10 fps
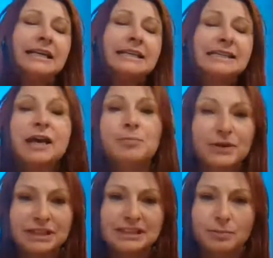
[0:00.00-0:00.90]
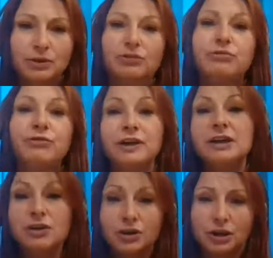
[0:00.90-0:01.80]
Same principle. You
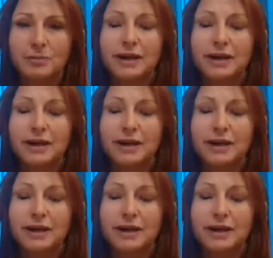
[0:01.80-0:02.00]
feel good